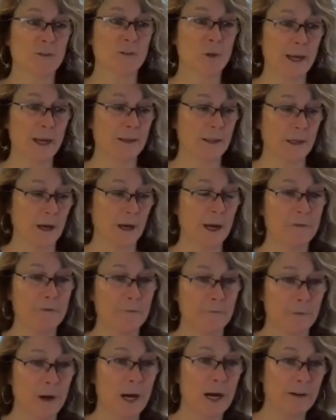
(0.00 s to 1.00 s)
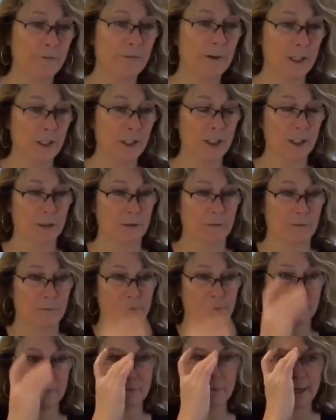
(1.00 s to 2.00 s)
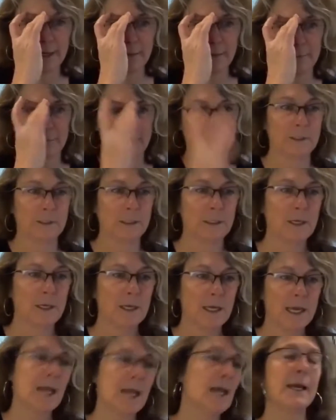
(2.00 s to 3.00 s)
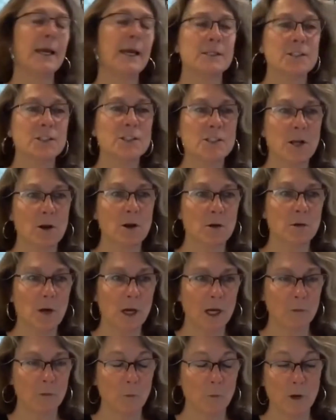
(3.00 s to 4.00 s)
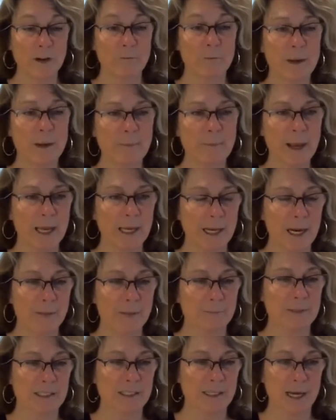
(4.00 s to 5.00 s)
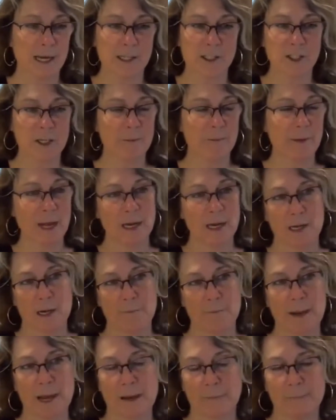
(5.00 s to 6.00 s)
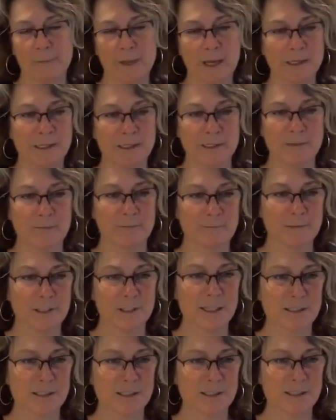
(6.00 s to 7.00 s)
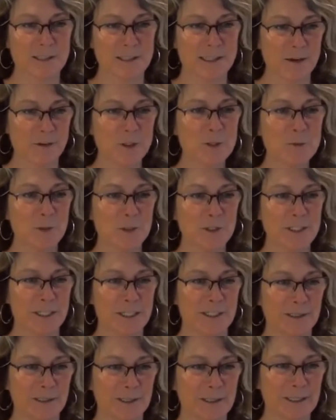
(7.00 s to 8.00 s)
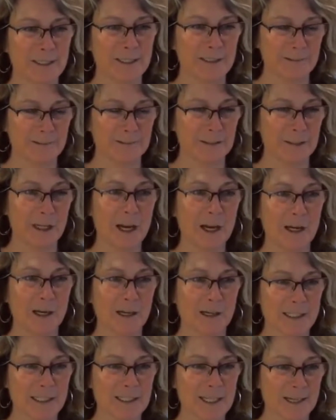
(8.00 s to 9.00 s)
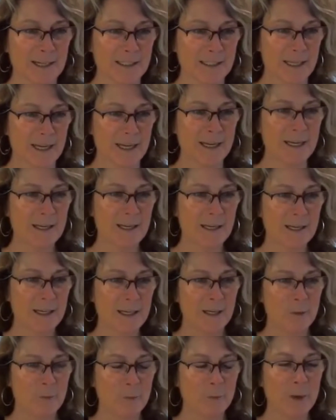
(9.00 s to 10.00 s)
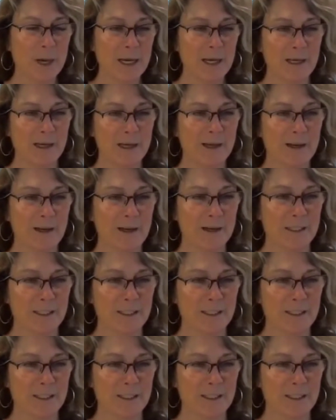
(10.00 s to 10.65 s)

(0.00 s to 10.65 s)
The way that I function, right? And so one of my pet apps is actually a backup app. That doesn't sound particularly sexy, but